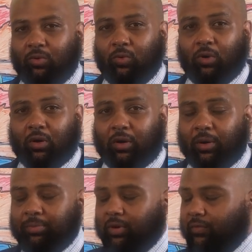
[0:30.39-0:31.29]
who are
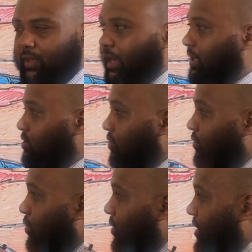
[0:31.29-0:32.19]
above the age of
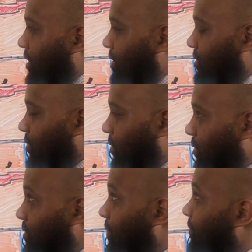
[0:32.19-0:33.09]
40 years old.